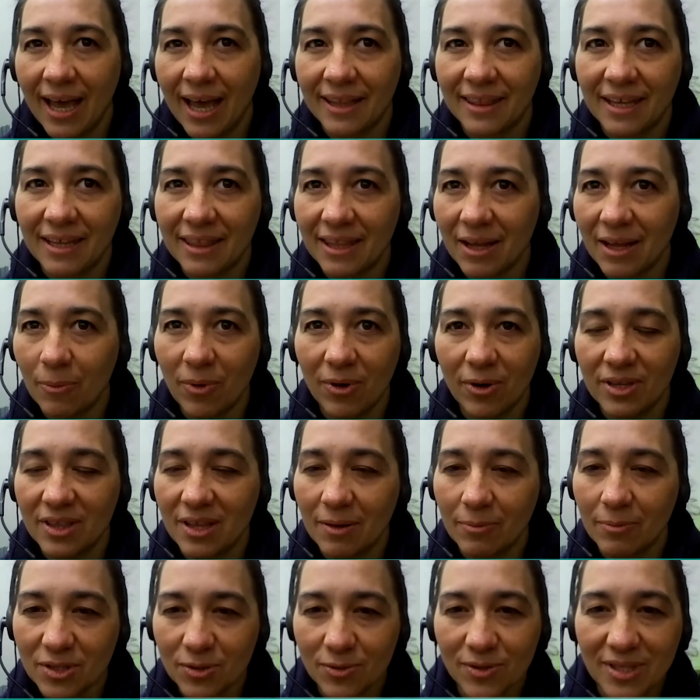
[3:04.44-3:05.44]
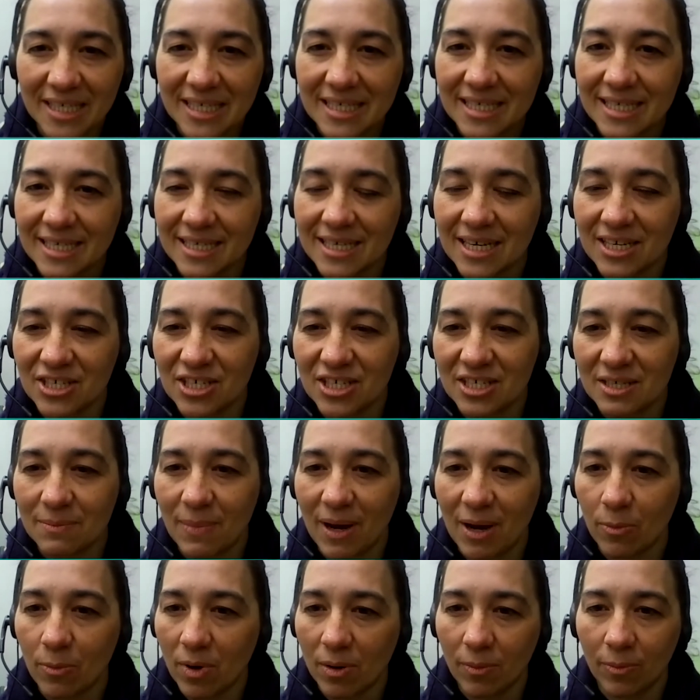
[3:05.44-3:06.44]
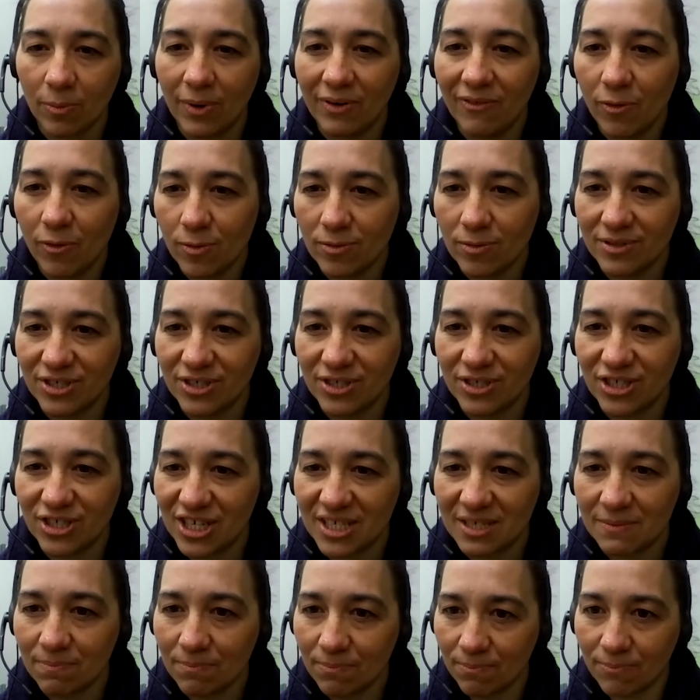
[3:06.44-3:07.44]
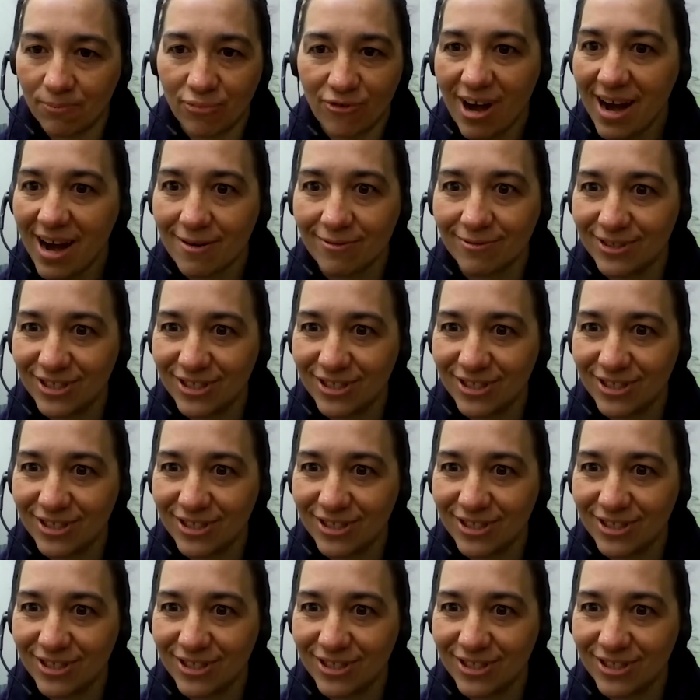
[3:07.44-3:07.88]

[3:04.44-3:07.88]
then there was all these discussions about, well, we're all just brown,